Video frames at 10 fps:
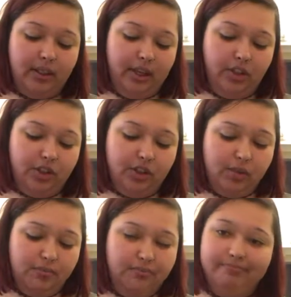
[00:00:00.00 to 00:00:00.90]
I
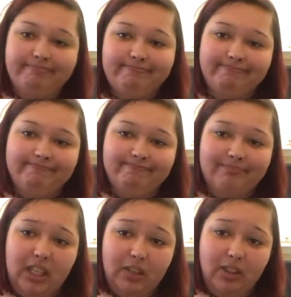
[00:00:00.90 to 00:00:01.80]

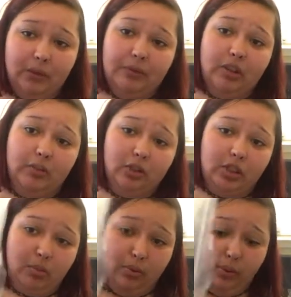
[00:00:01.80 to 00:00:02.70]
don't know. So I'm just
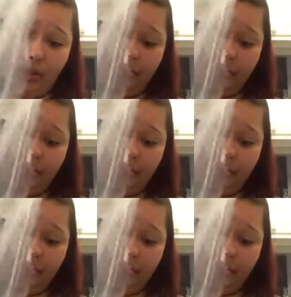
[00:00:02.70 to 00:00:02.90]
going to pour.